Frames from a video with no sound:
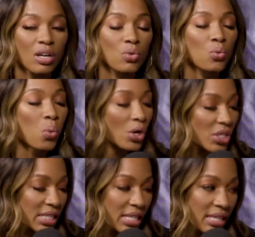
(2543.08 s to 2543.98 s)
who
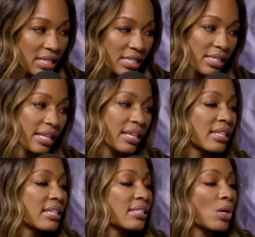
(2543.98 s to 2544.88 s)
works in this
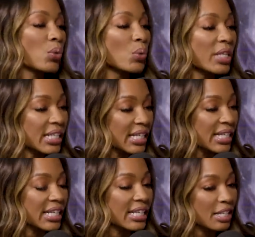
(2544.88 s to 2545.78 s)
in this arena
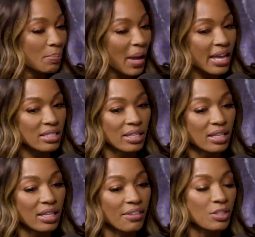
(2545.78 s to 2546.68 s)
in any
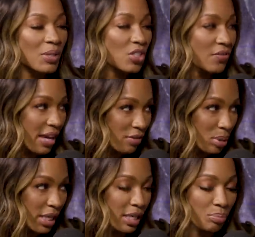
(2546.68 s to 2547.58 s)
capacity, especially if they haven't
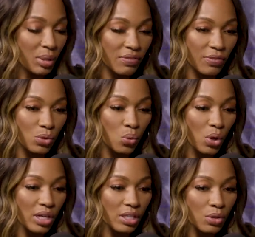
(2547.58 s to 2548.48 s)
played. But if you
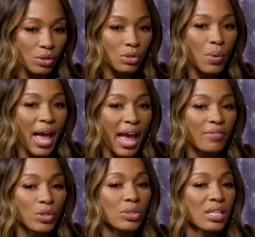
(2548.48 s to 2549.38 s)
work, you you
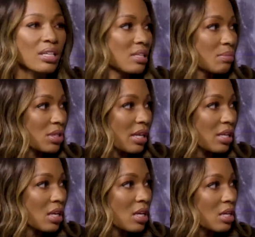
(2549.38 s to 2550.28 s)
have your teams. Right. Like
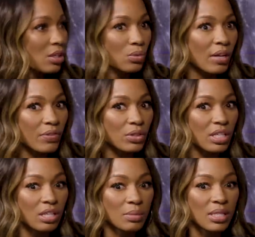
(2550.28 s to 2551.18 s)
you love your
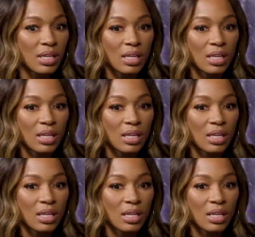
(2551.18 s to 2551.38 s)
teams.